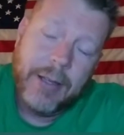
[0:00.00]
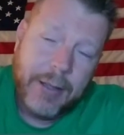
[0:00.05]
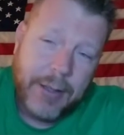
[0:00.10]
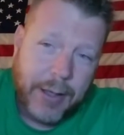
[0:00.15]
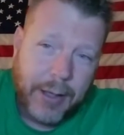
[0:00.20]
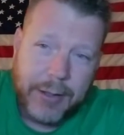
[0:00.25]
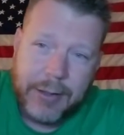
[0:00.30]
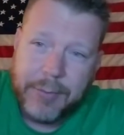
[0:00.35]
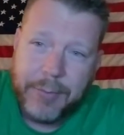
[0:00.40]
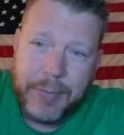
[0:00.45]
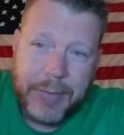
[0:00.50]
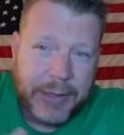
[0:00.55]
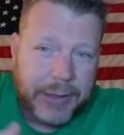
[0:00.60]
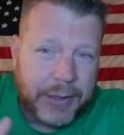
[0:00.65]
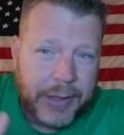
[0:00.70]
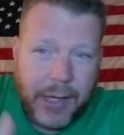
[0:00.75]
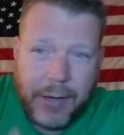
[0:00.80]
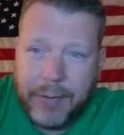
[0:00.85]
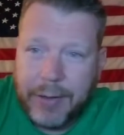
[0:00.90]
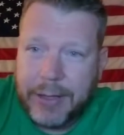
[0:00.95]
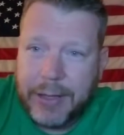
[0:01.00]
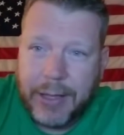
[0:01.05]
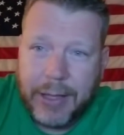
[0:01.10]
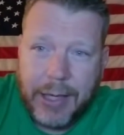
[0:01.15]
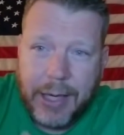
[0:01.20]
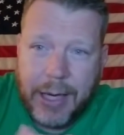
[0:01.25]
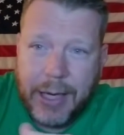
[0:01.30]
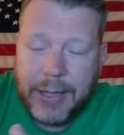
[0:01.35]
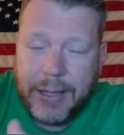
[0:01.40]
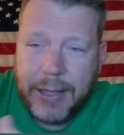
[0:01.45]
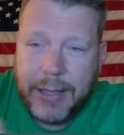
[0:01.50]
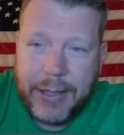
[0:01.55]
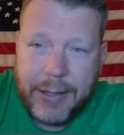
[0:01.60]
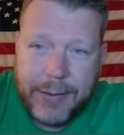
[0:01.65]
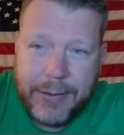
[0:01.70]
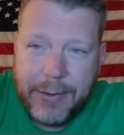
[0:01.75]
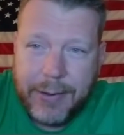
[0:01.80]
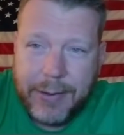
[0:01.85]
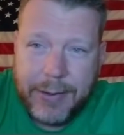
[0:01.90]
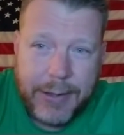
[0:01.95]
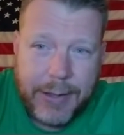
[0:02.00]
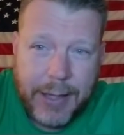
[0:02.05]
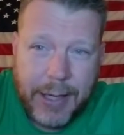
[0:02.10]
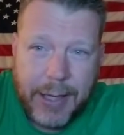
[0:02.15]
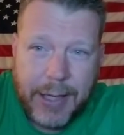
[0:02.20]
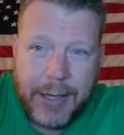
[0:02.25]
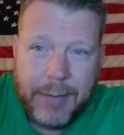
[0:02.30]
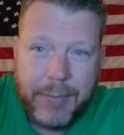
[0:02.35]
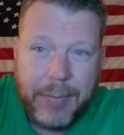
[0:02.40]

Not to mention everything I had to get done today,